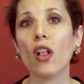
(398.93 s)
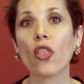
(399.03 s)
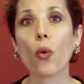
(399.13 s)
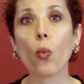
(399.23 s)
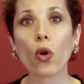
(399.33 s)

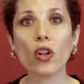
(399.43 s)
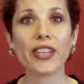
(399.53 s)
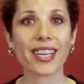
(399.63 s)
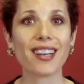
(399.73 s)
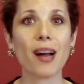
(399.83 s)
The World
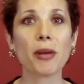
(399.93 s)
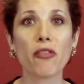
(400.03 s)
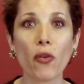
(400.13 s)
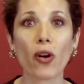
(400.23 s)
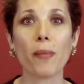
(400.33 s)
Economic
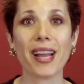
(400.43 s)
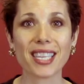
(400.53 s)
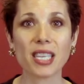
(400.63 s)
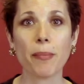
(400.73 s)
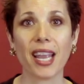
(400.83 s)
Forum
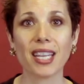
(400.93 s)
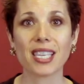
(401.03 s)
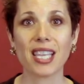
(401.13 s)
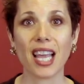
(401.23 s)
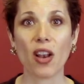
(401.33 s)

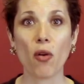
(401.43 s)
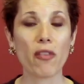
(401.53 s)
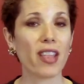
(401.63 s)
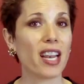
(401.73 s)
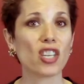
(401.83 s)
estimates that
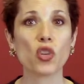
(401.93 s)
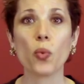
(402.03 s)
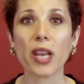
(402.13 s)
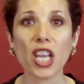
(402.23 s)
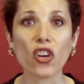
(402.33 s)
over the next
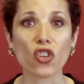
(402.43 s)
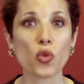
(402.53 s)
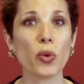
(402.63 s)
20 years,